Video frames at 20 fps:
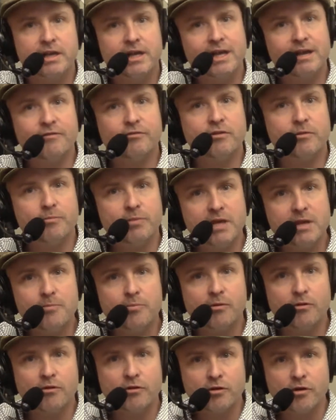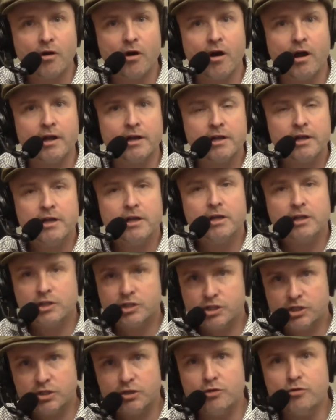if the people are not
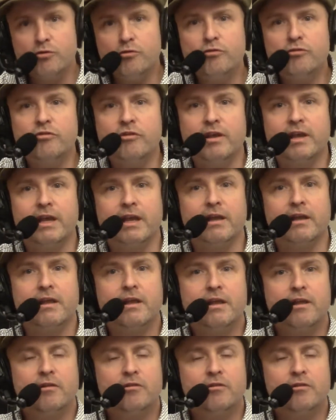choosing